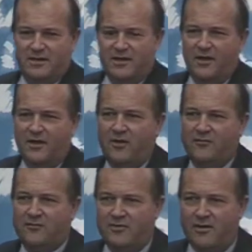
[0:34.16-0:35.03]
on
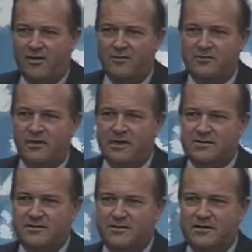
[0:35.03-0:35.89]
the
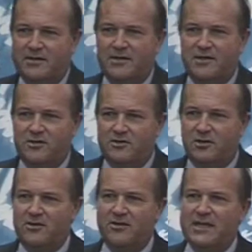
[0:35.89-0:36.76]
horizon,
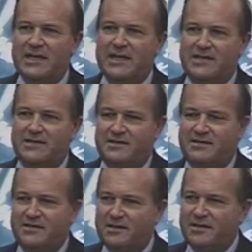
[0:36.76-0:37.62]
not only linked
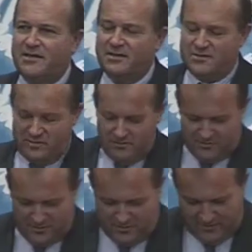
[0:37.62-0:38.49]

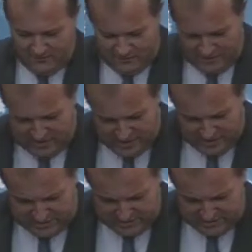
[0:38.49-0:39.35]
to the
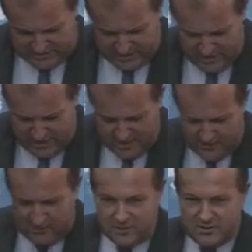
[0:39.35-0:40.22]
regulation,
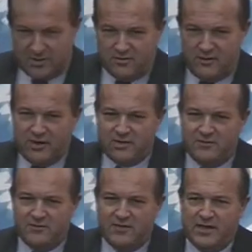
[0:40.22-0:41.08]
but also linked
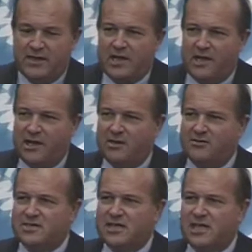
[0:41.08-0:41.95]
to the
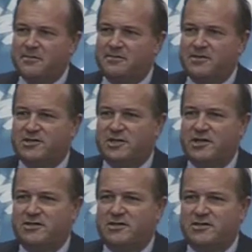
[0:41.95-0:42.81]
landscape
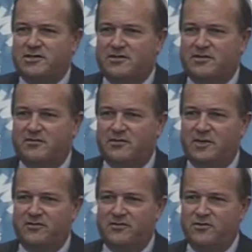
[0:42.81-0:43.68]
changes
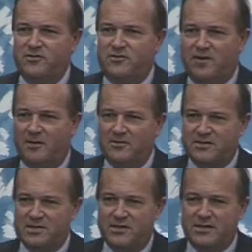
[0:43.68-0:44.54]
with newcomers
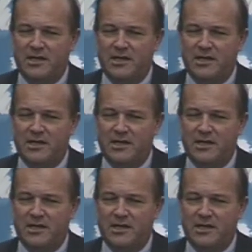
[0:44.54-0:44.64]
in,